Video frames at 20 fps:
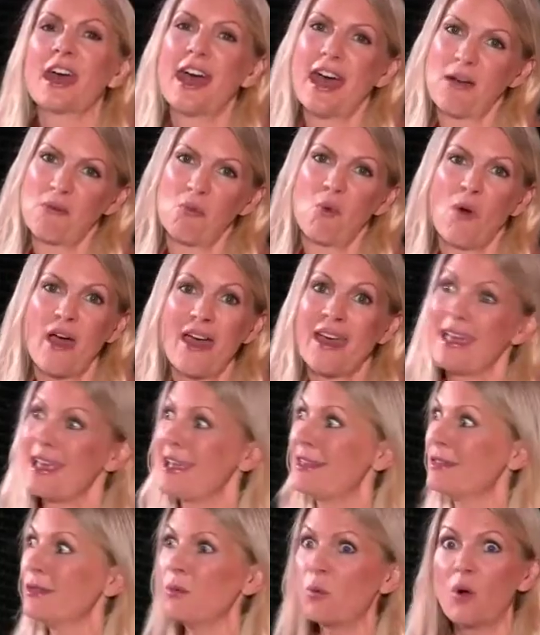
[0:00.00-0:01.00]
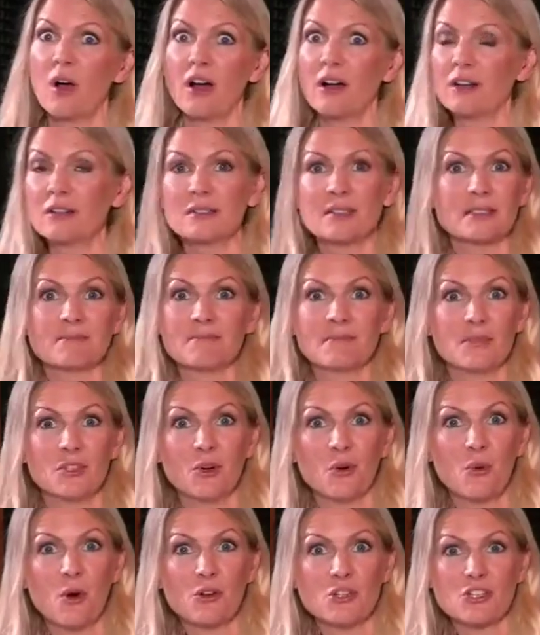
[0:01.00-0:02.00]
and where in the world
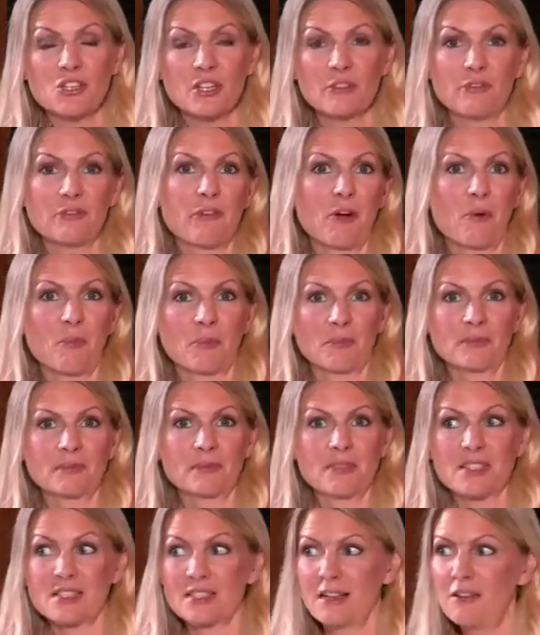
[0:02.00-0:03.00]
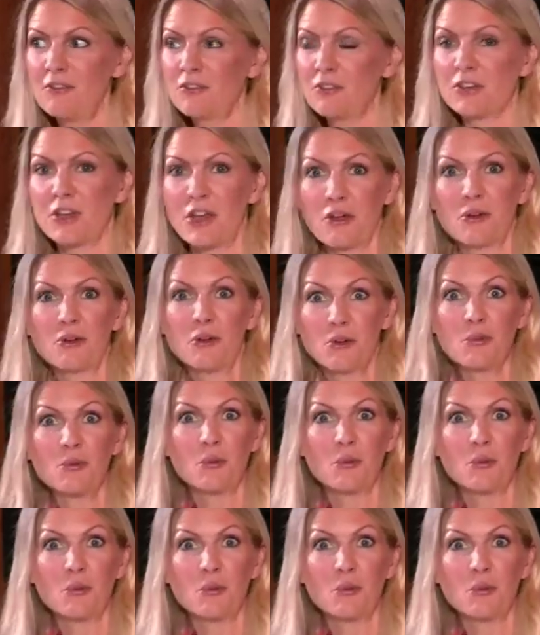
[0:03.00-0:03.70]
you're watching from, because I'd love to know who's